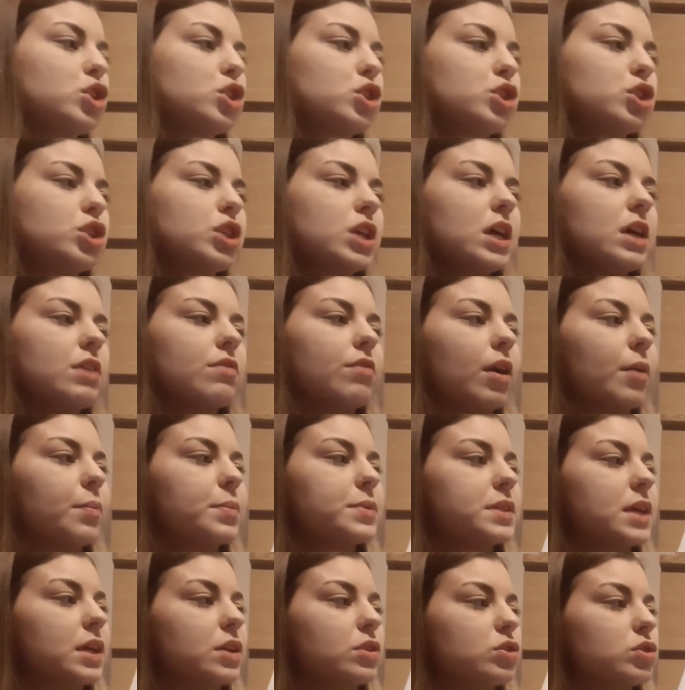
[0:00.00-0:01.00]
"Cheer up,"
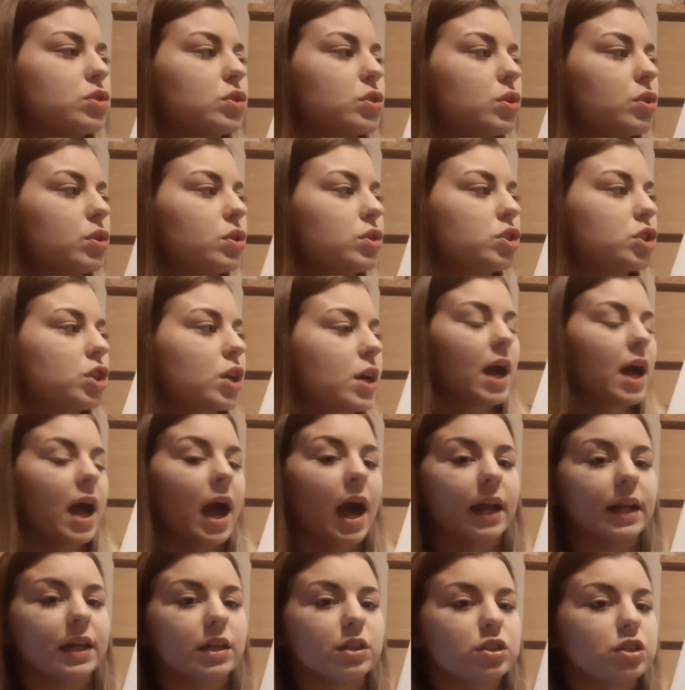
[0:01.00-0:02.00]
said George,
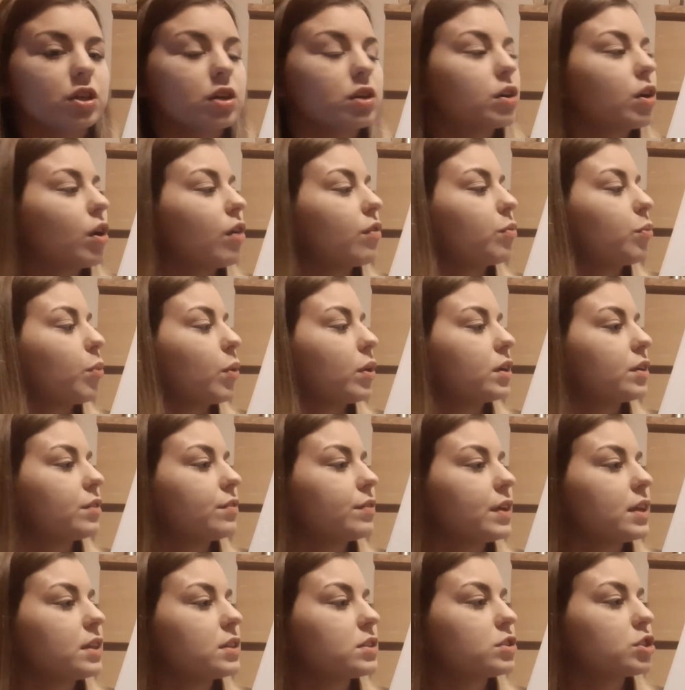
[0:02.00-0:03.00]
and he took off one of
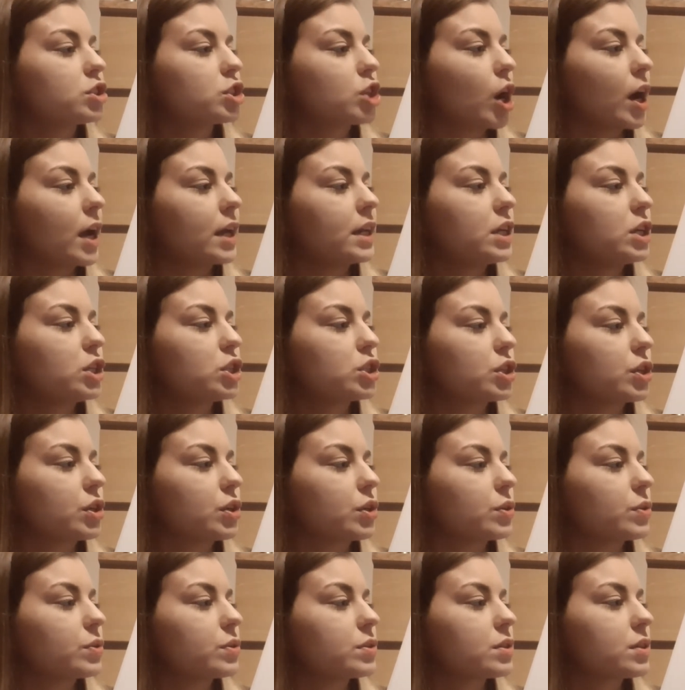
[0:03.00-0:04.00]
his shiny
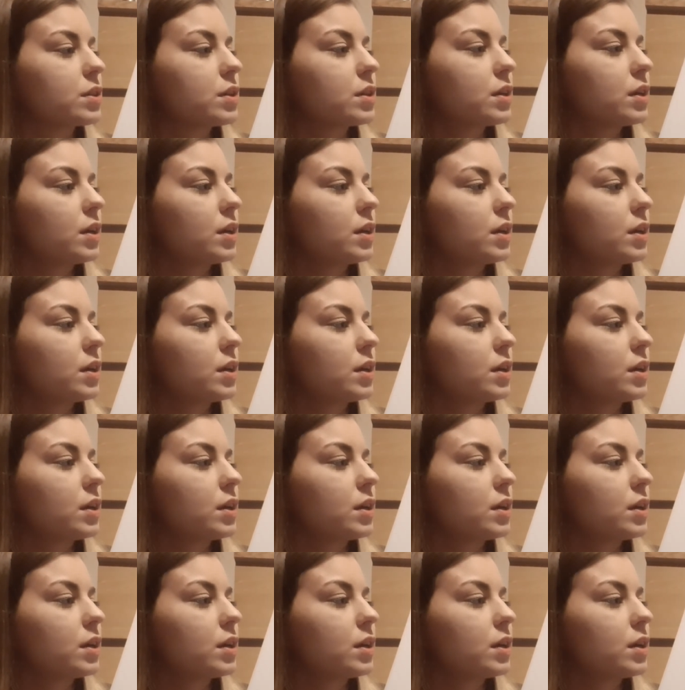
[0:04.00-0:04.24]
shoes.